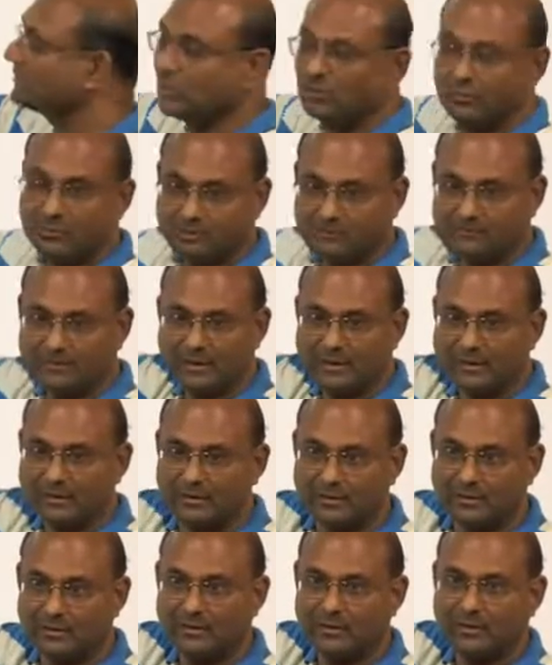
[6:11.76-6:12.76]
out of the
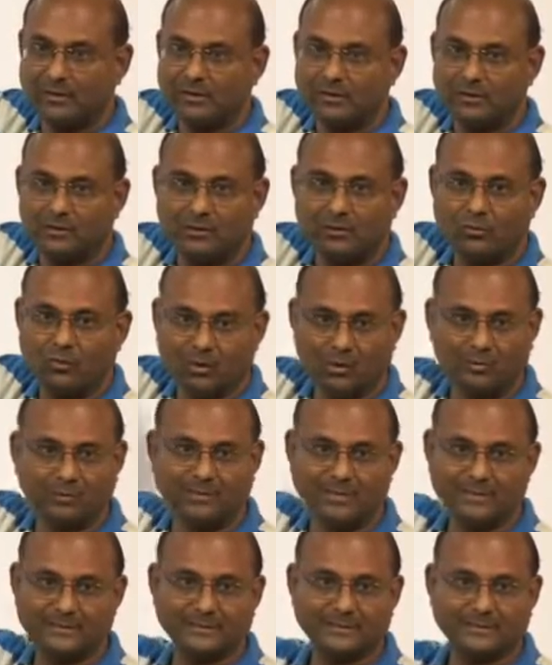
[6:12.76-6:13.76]
old
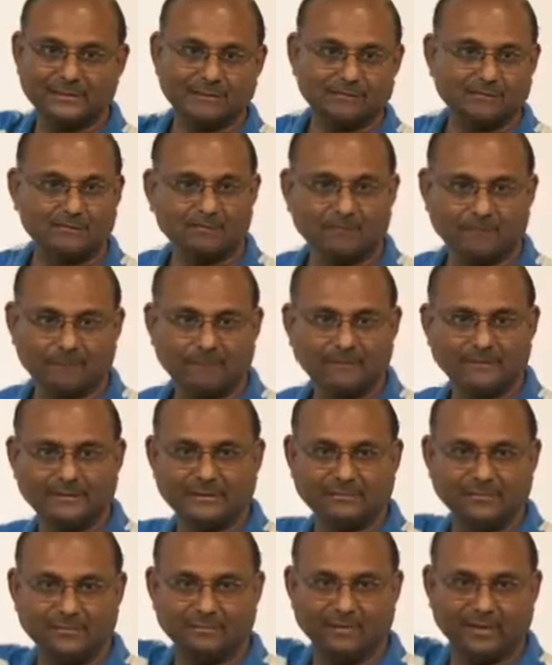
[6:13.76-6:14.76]
place,
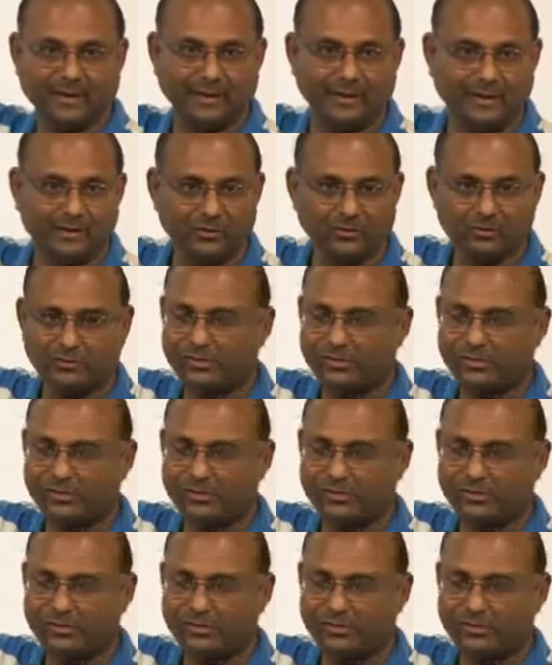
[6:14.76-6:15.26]
whichever way you